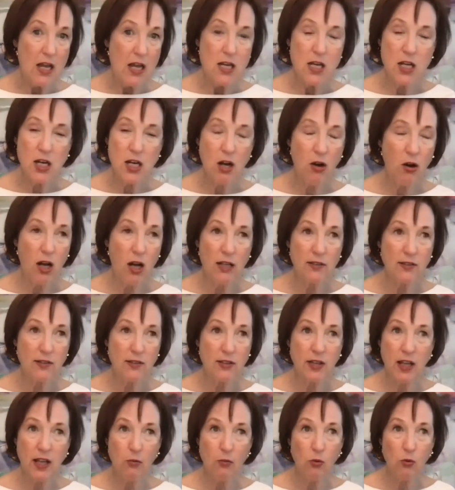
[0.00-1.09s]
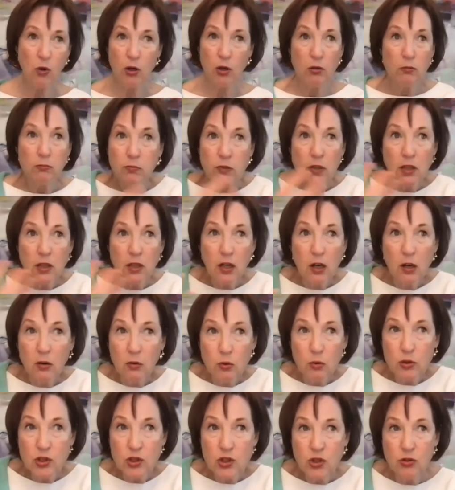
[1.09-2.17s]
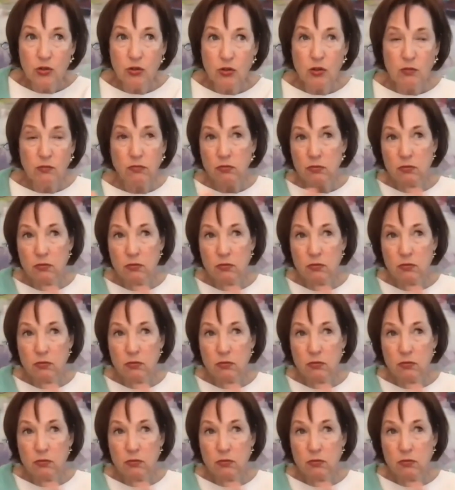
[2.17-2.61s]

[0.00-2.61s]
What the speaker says: You know, I'll say, well, you know, would you